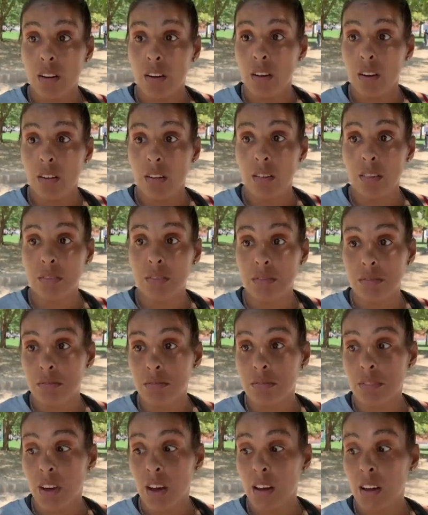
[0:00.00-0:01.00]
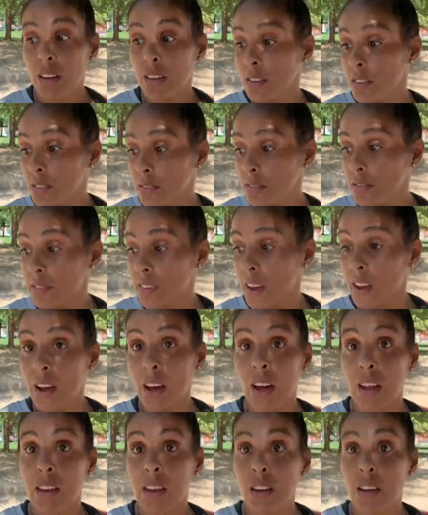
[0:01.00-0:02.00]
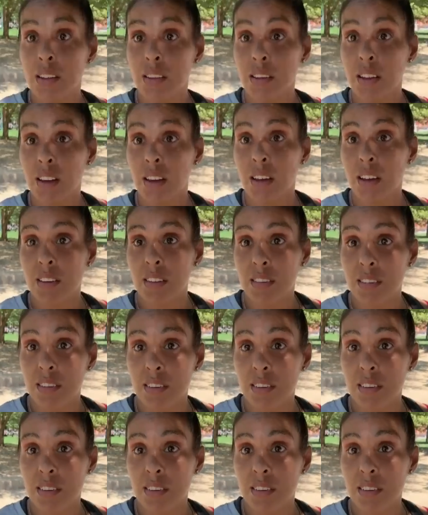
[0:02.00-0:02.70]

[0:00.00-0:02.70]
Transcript: Oh, God. Thank God, nothing yet.